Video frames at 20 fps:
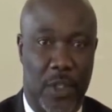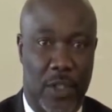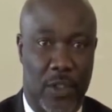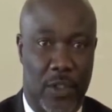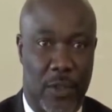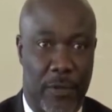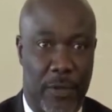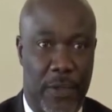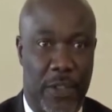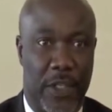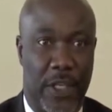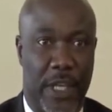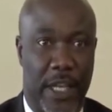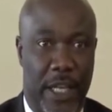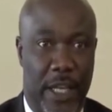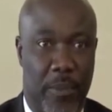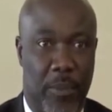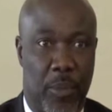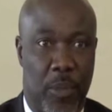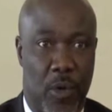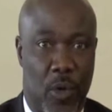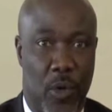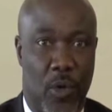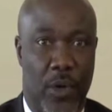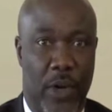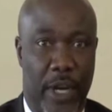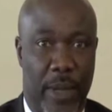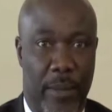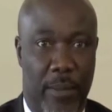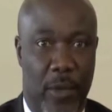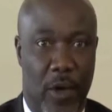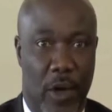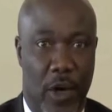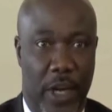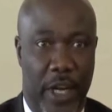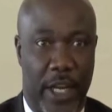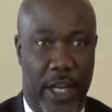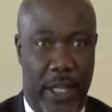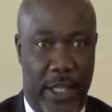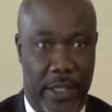sophisticated program
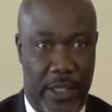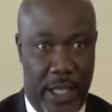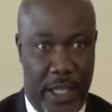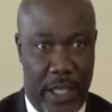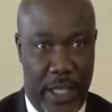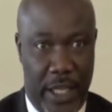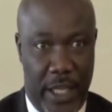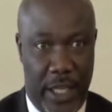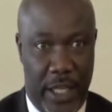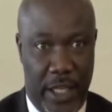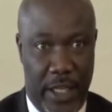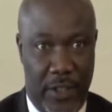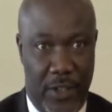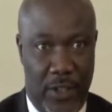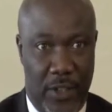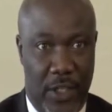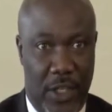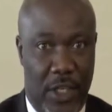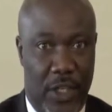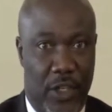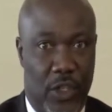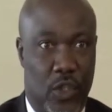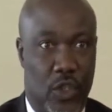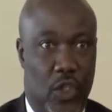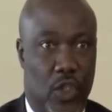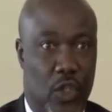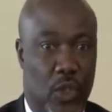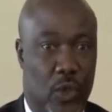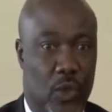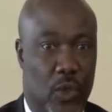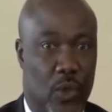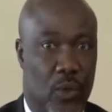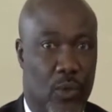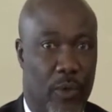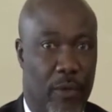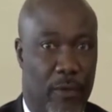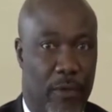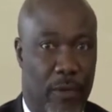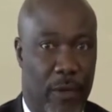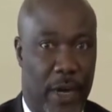auditing techniques to
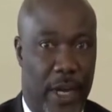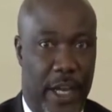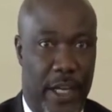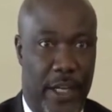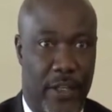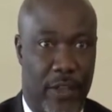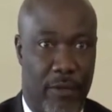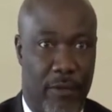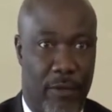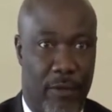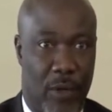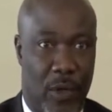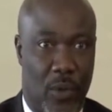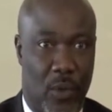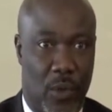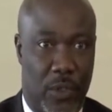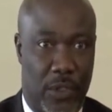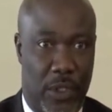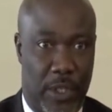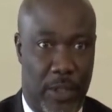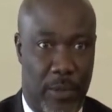fight fraud, waste, and